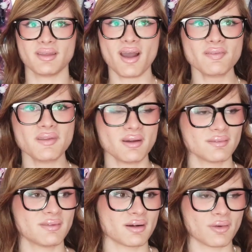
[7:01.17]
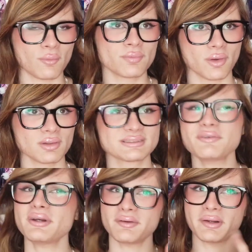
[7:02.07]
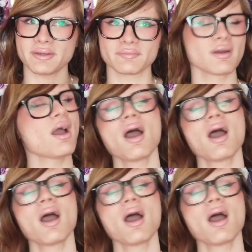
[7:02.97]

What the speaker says: they had their own dolls, they were very cute.